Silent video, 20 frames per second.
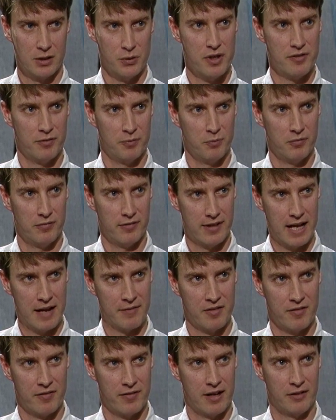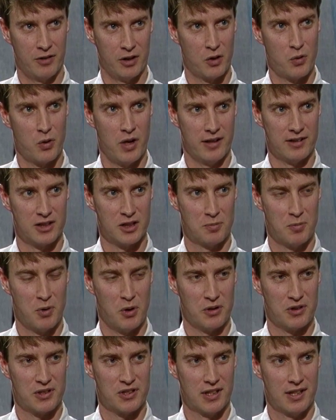So even having found the quiet
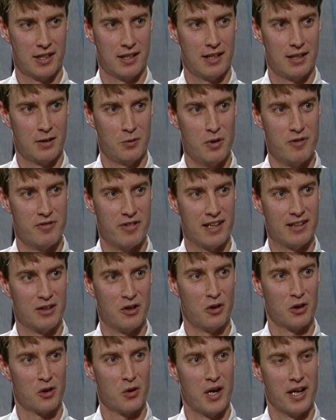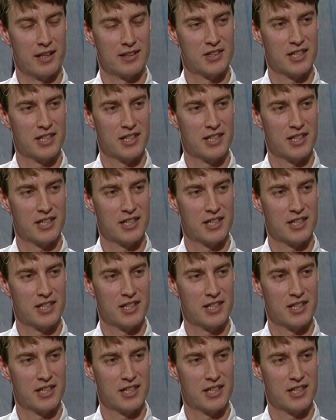spot, we've then got quite a